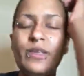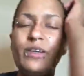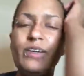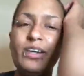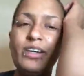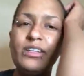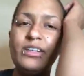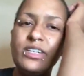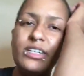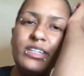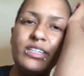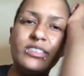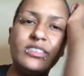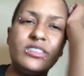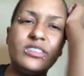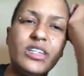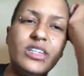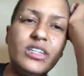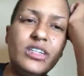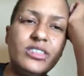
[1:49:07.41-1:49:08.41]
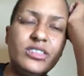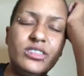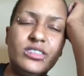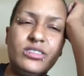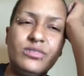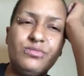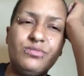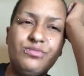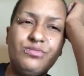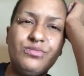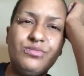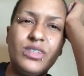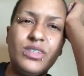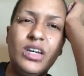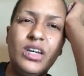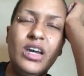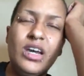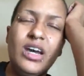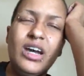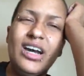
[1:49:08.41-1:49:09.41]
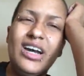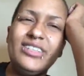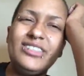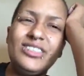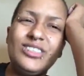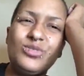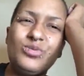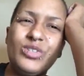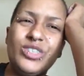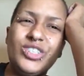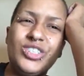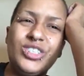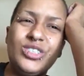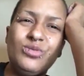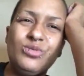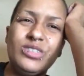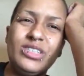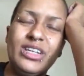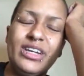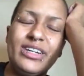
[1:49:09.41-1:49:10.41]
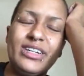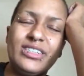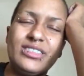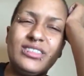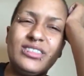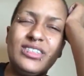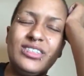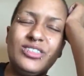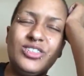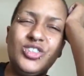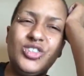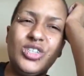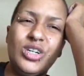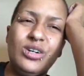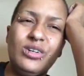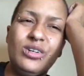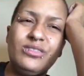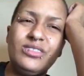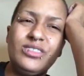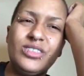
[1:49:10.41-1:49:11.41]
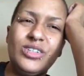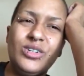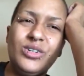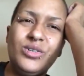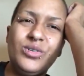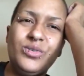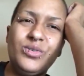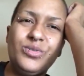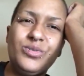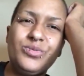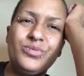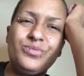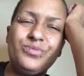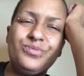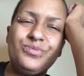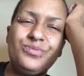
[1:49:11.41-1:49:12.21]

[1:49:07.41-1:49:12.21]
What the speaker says: Yeah, like I said, I just wish she would, like I said, get a